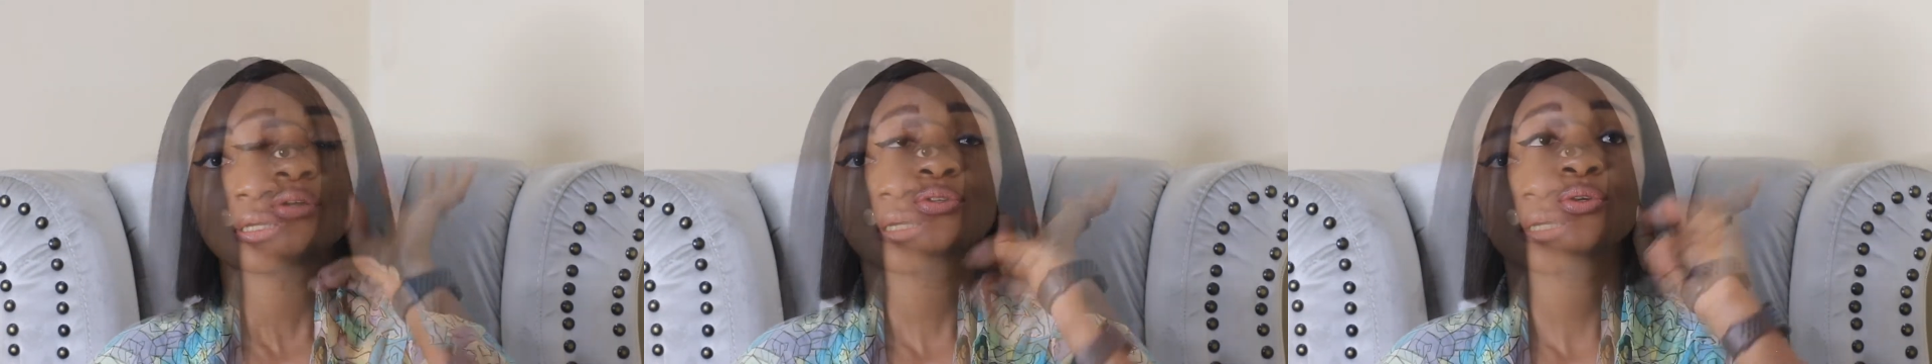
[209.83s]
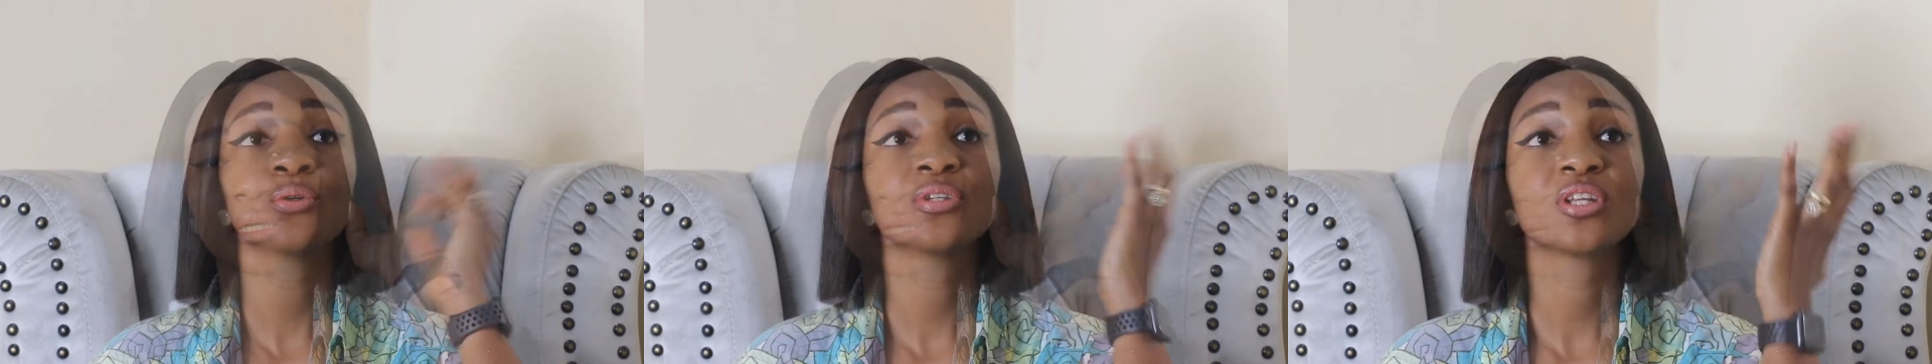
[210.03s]

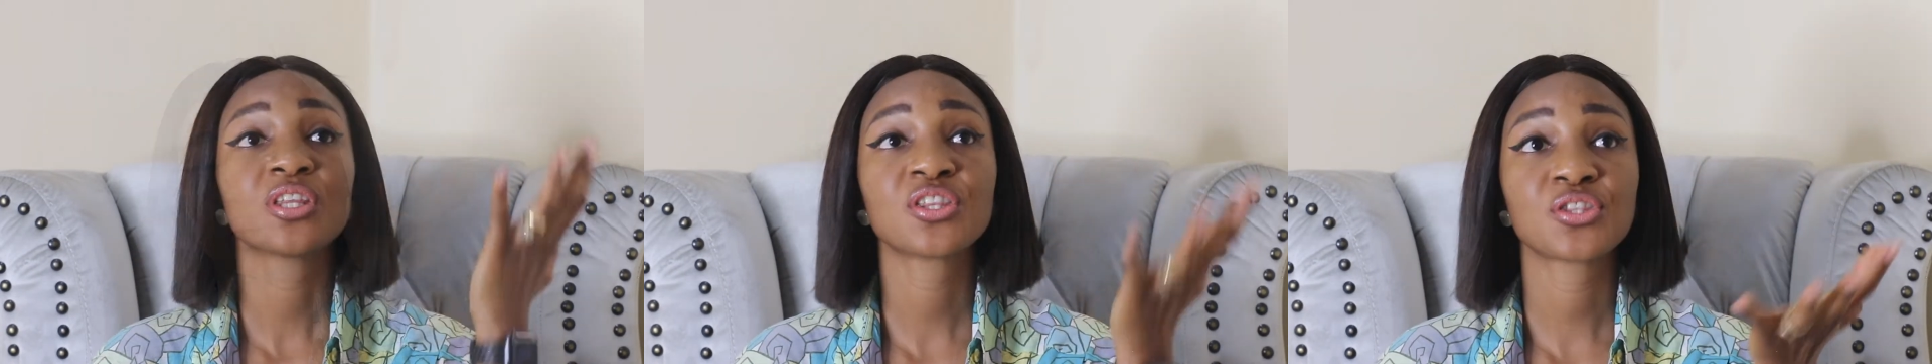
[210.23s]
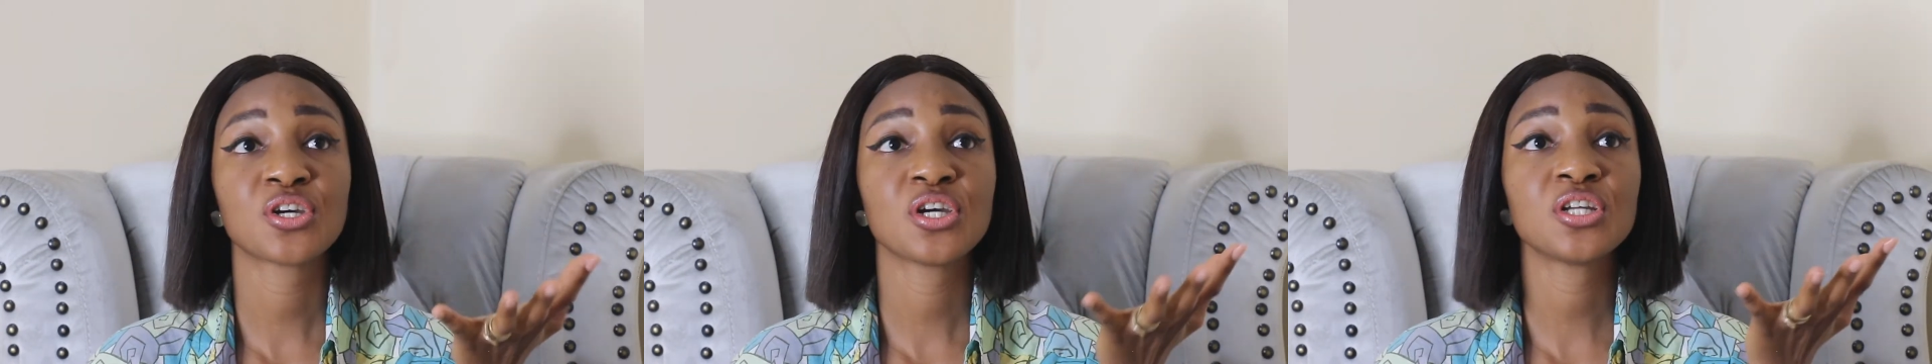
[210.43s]
So the
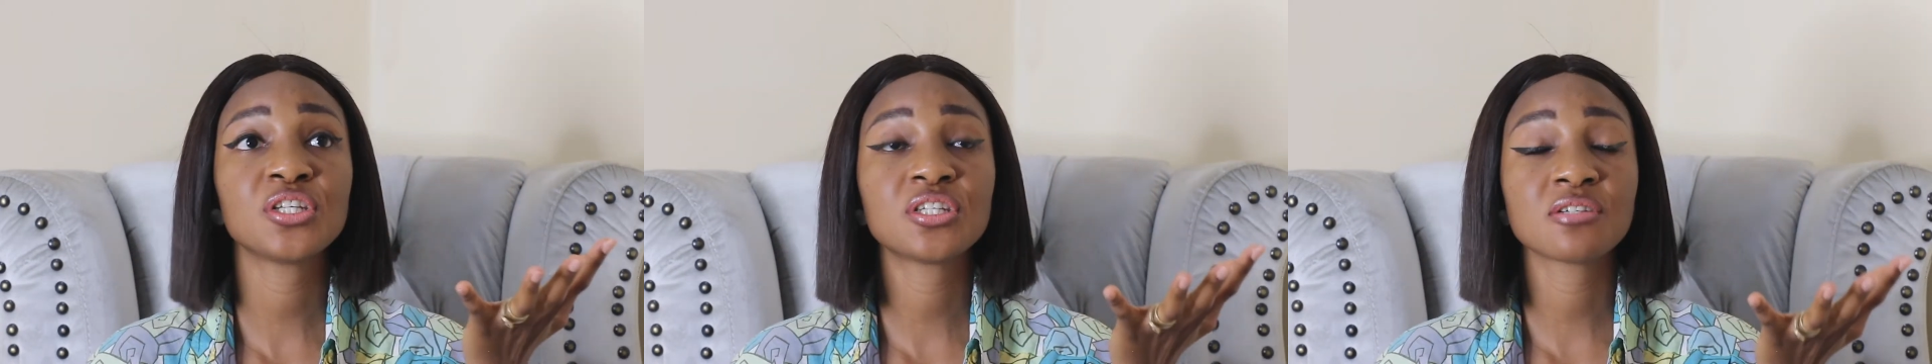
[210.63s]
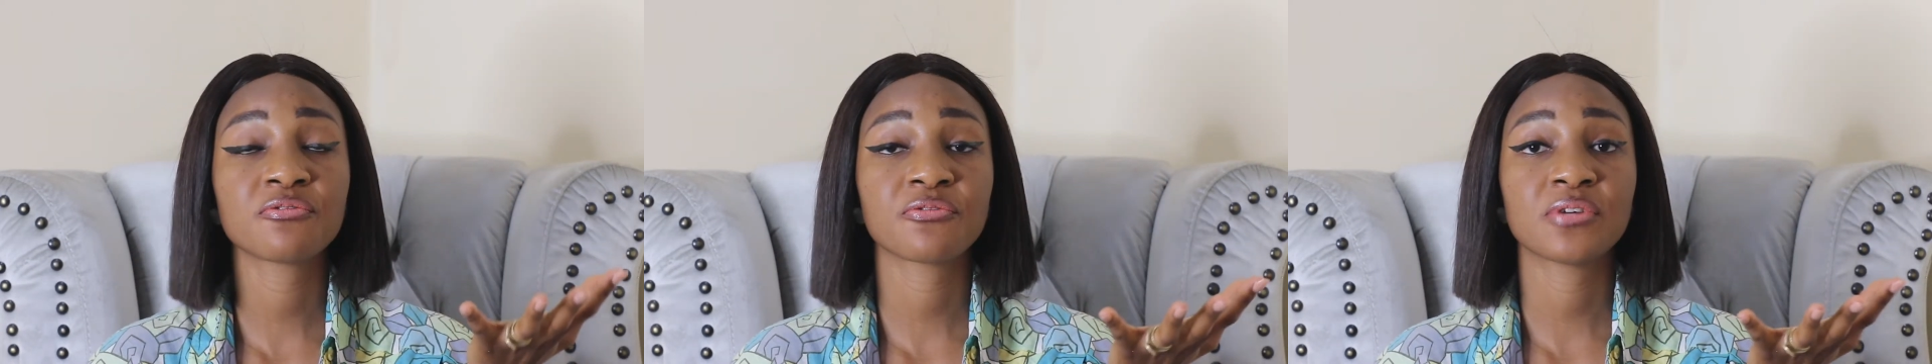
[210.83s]
third
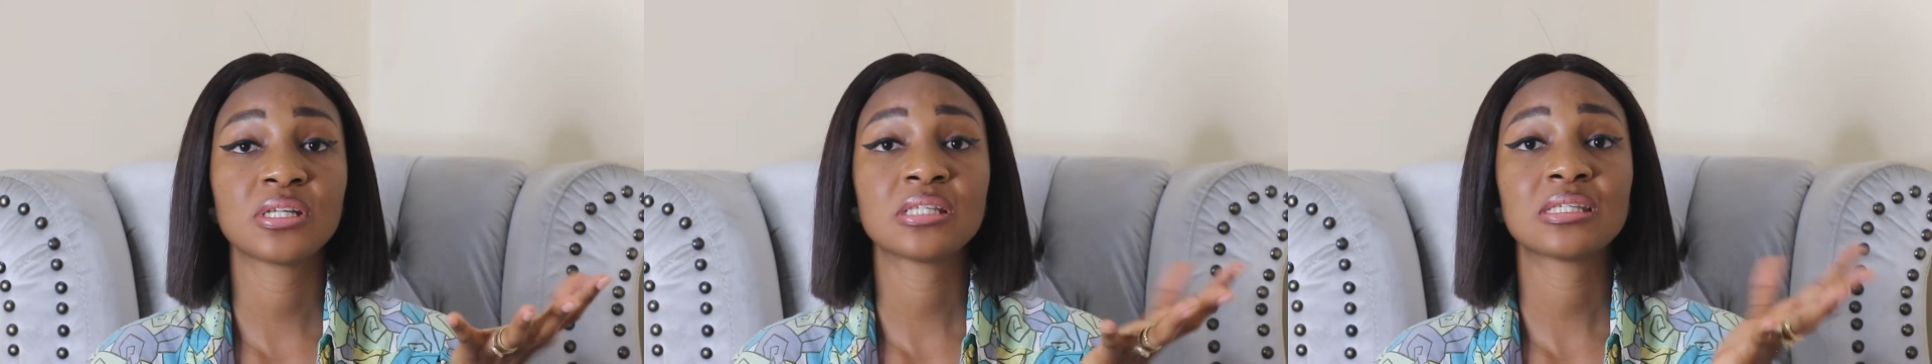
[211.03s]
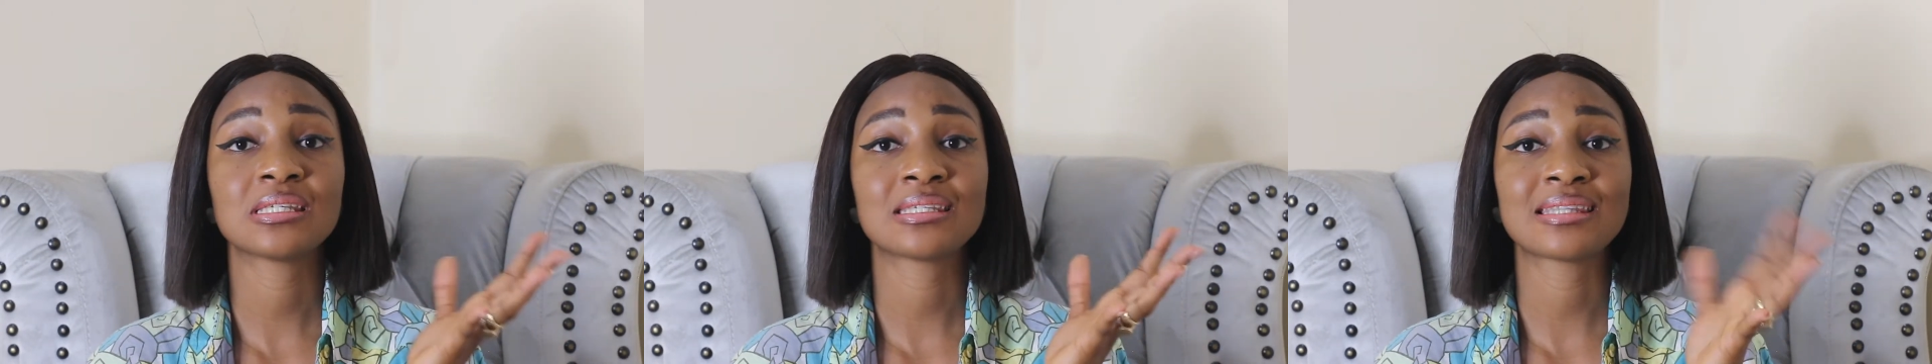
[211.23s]

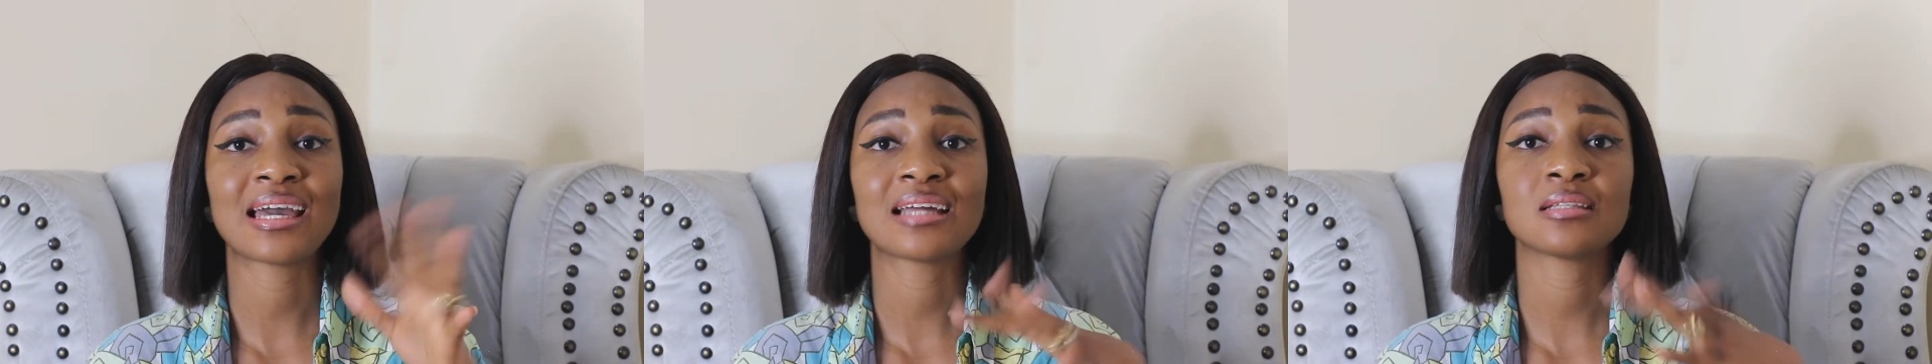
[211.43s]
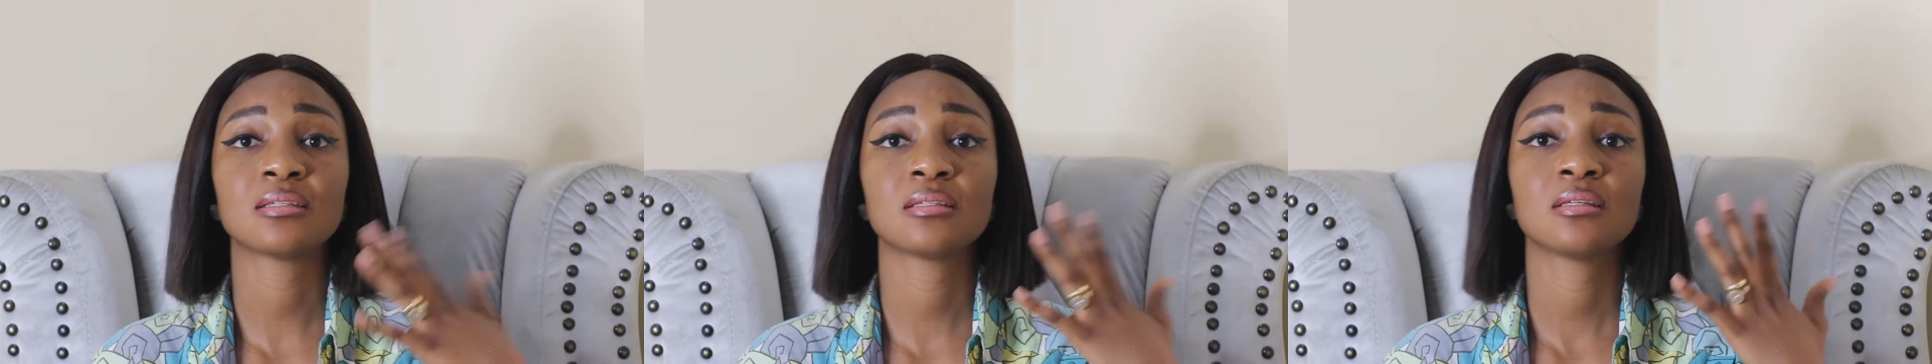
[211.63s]
difference is
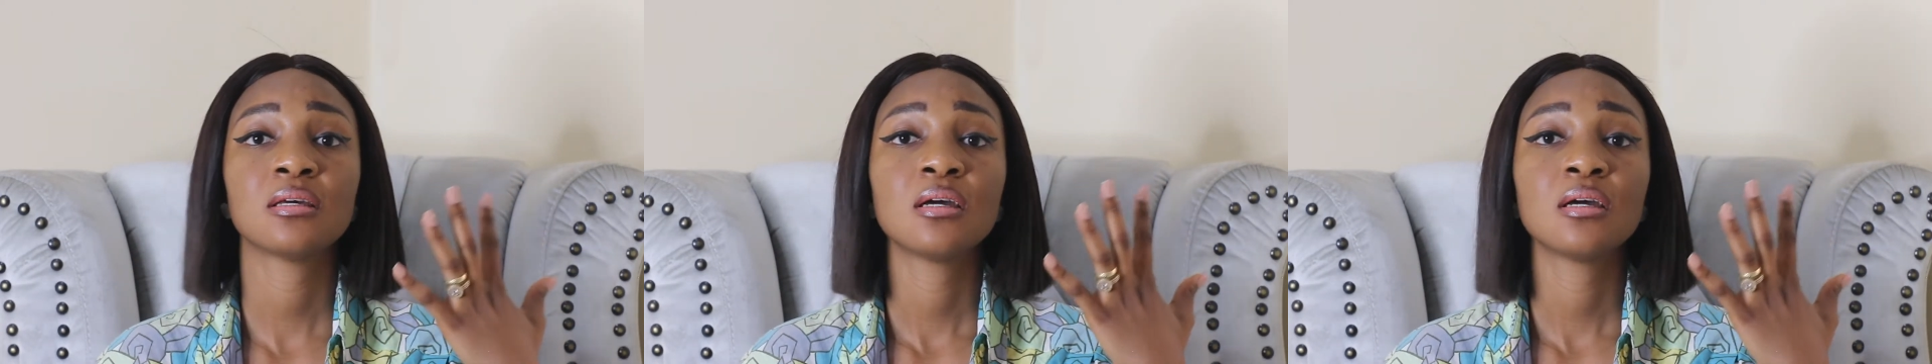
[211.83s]
that